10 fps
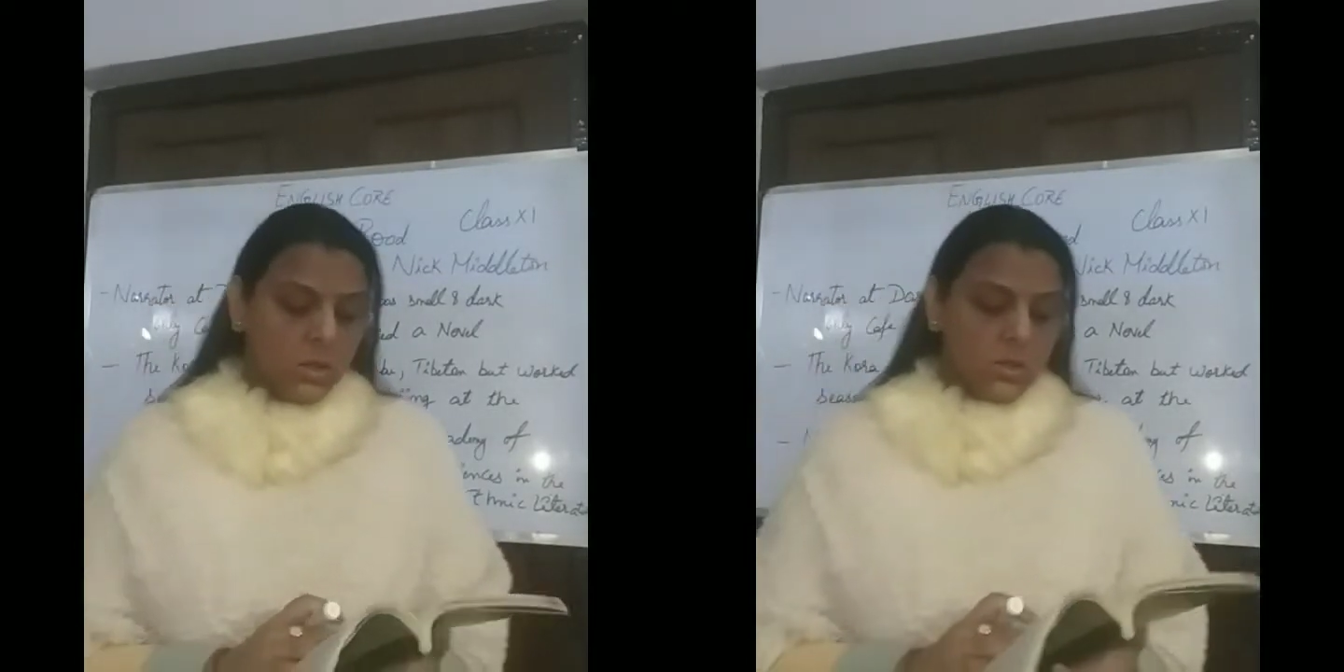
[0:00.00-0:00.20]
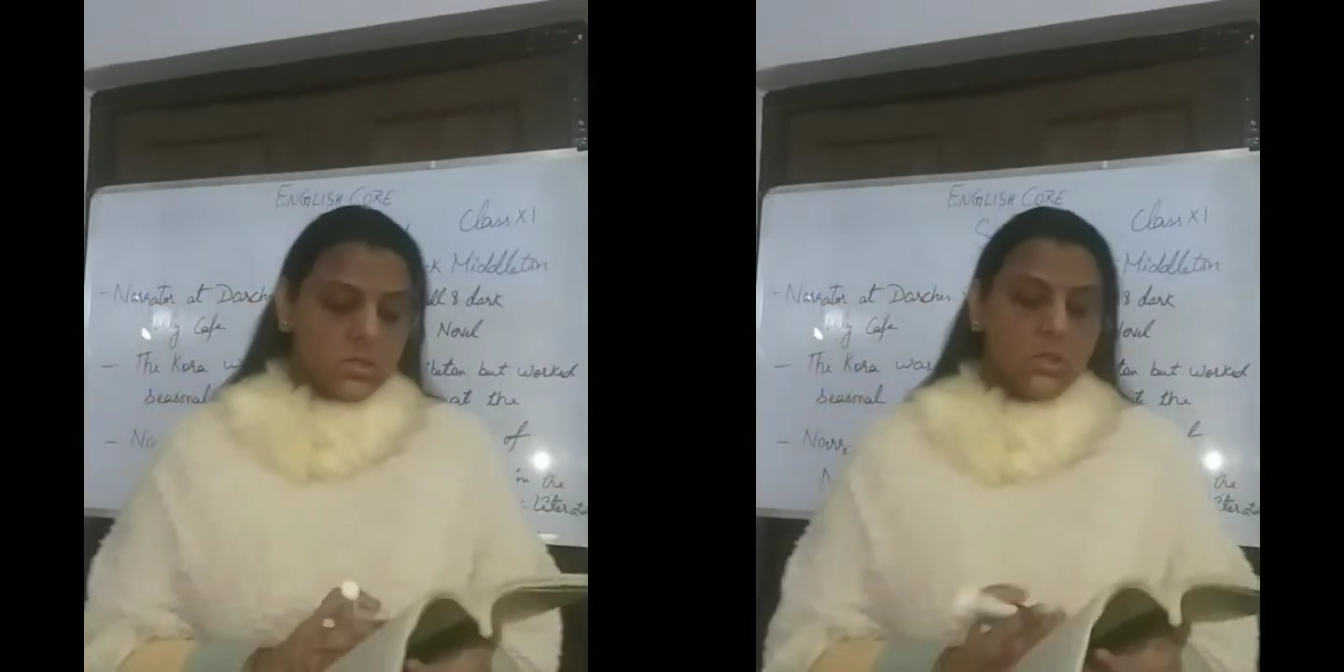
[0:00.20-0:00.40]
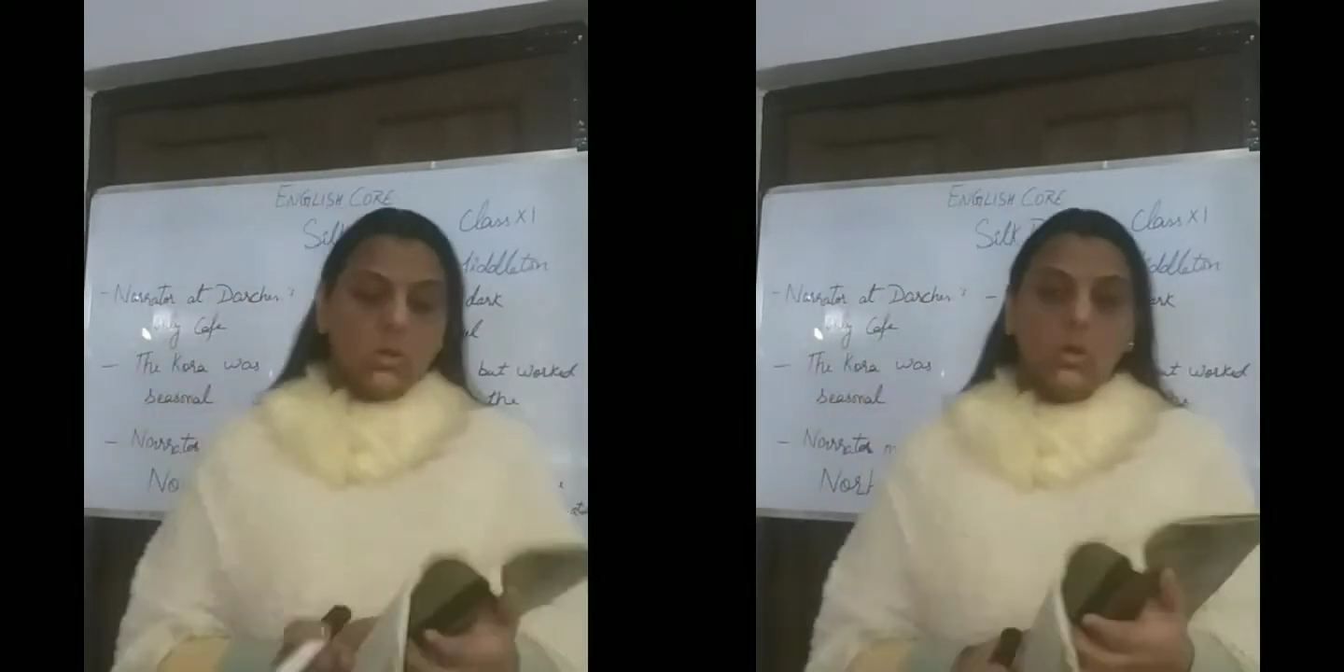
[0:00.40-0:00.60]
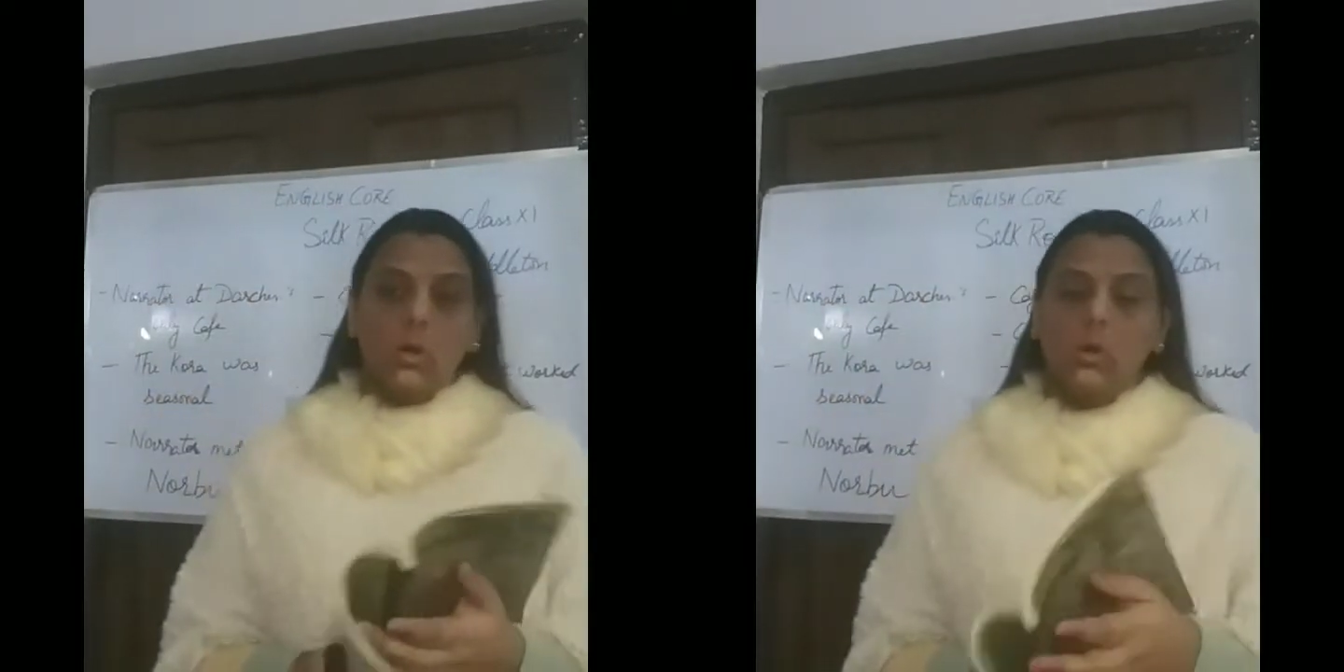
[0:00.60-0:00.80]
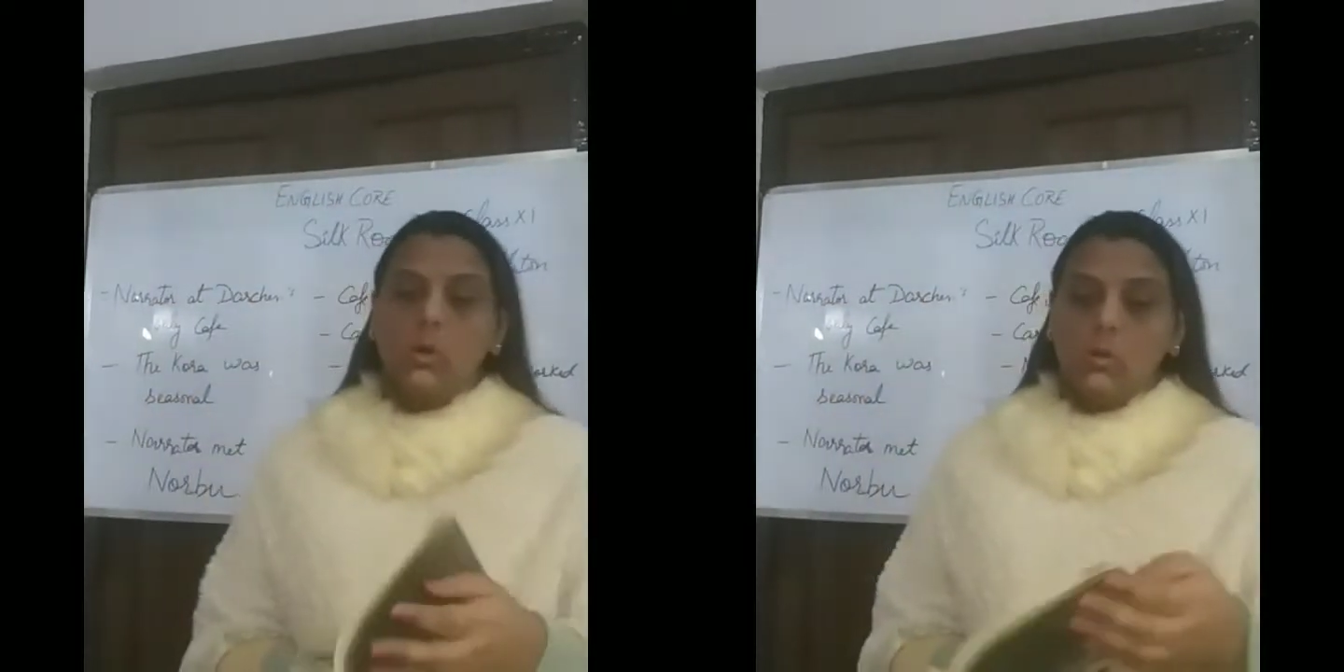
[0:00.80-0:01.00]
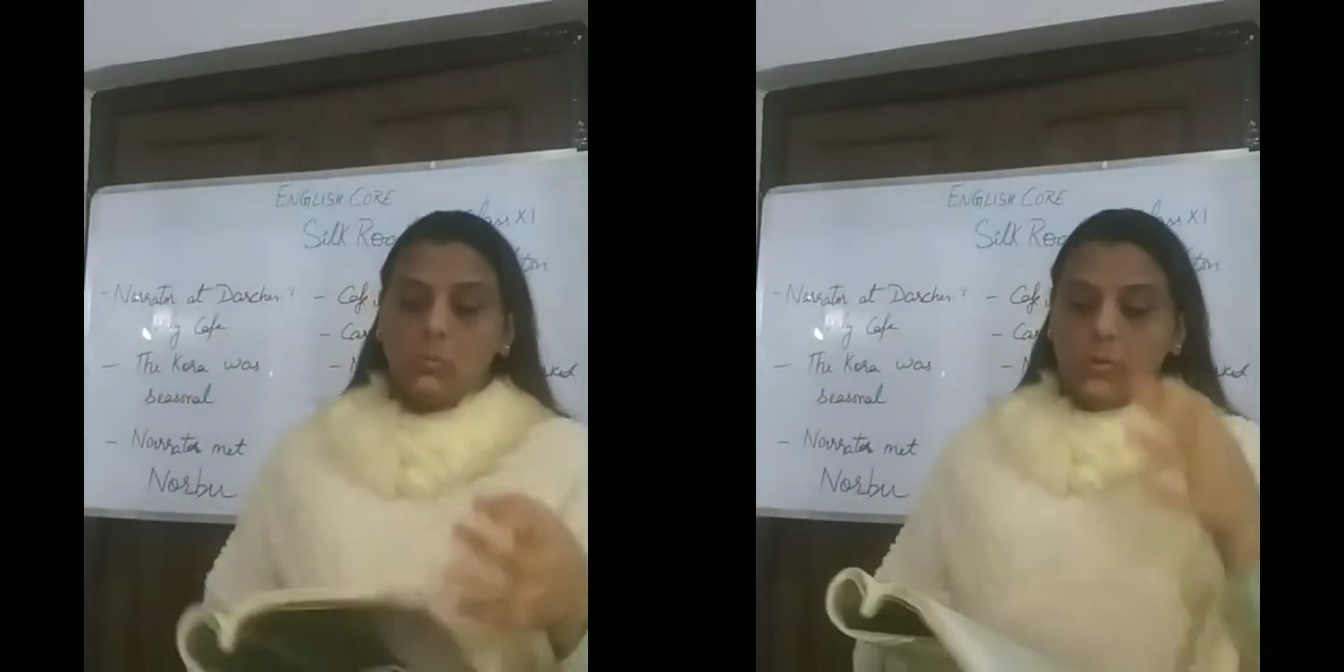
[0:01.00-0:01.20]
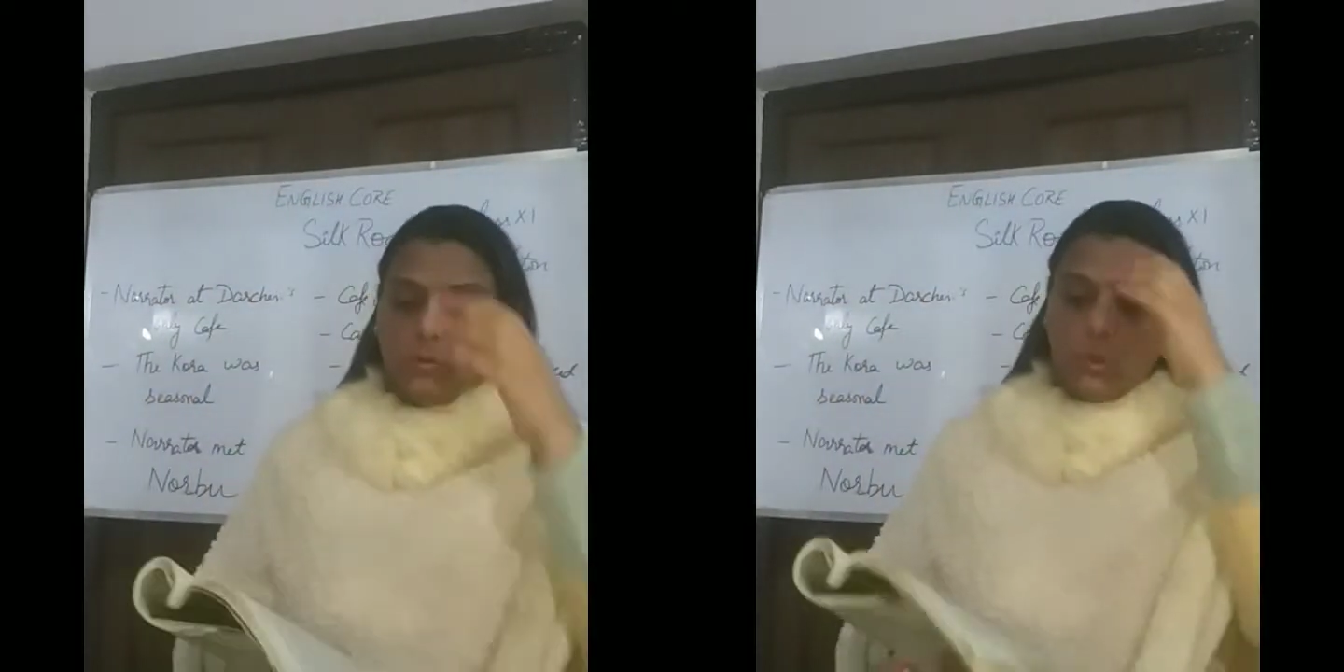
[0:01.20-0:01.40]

So we were